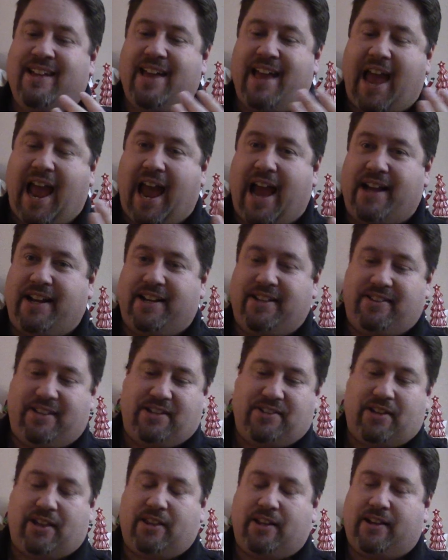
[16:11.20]
adding
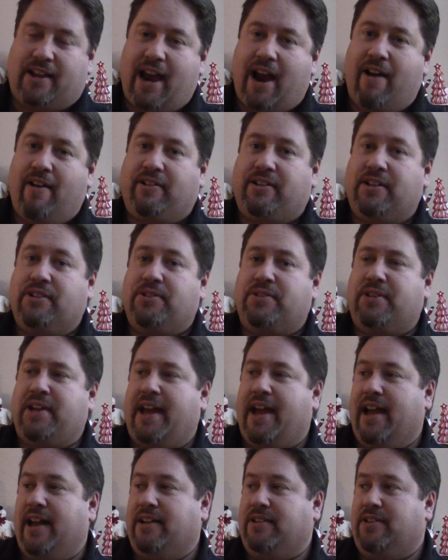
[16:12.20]
these other characters
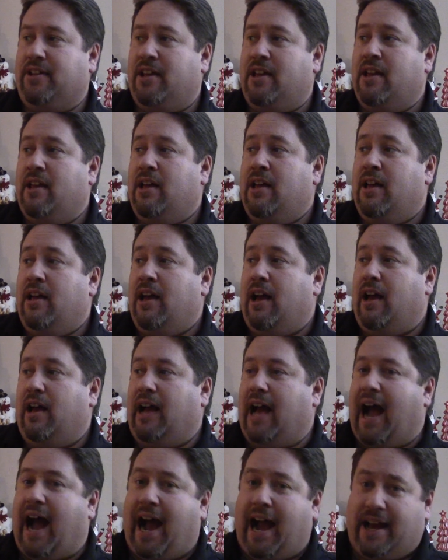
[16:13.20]
and
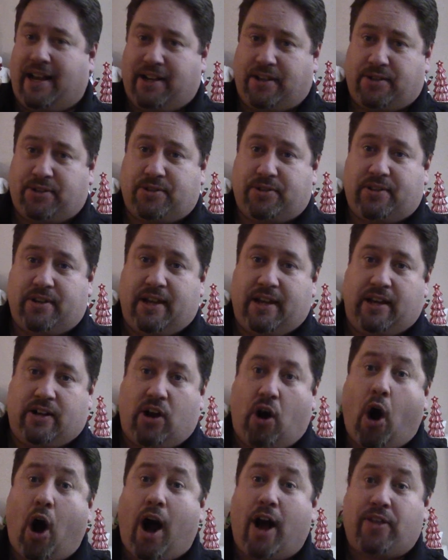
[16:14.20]
artists and
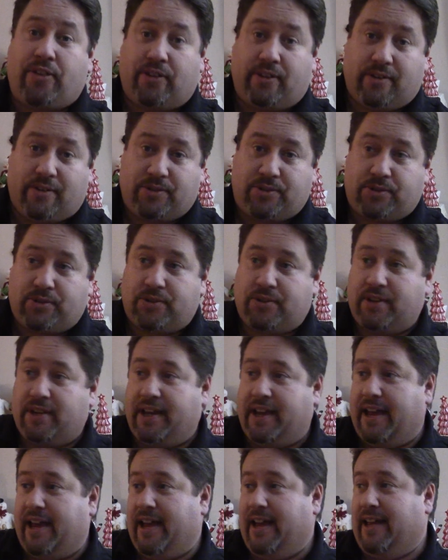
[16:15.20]
authors
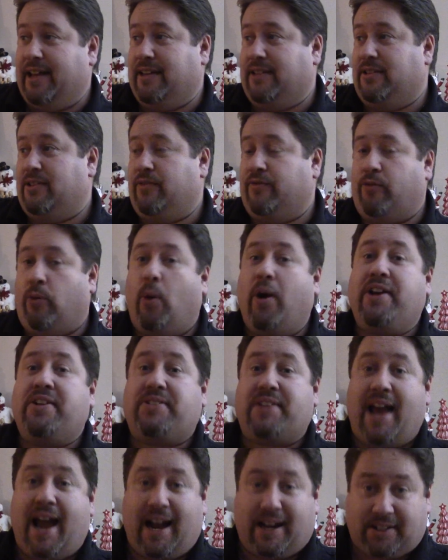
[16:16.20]
and
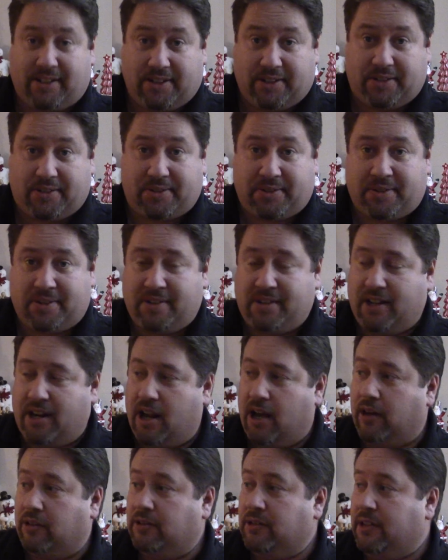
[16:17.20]
voice actors,
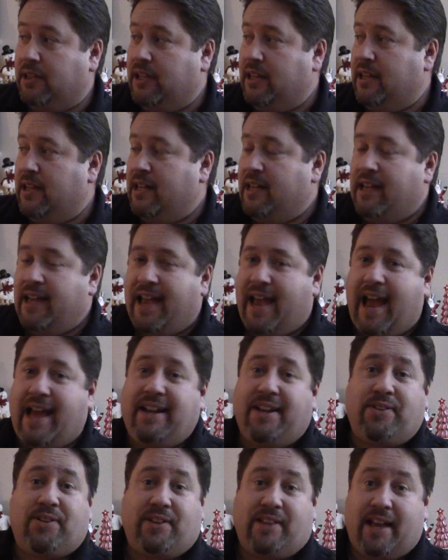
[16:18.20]

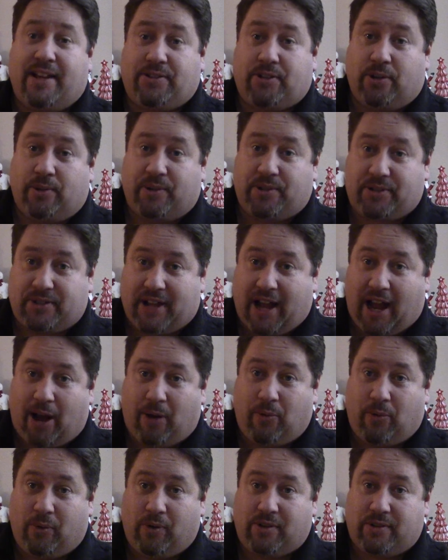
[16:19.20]
anything that has to do with Star
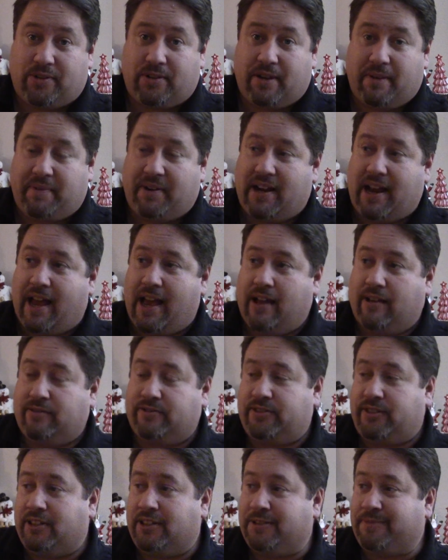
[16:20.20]
Wars. I mean, I
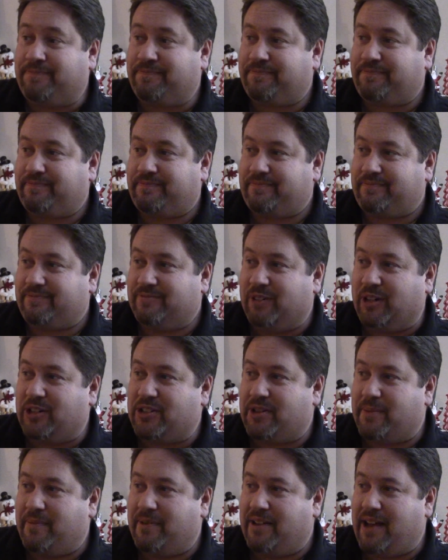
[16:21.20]
have
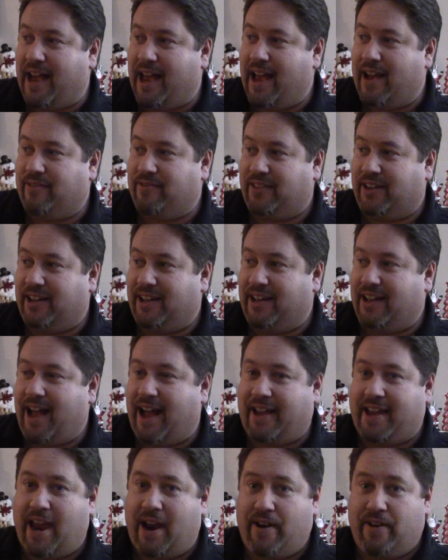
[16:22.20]

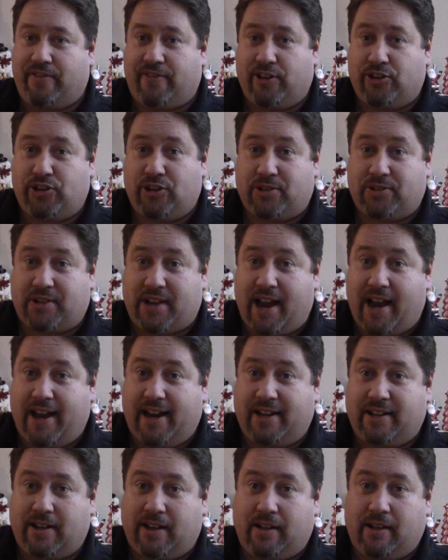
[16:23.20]
a Carrie Fisher signed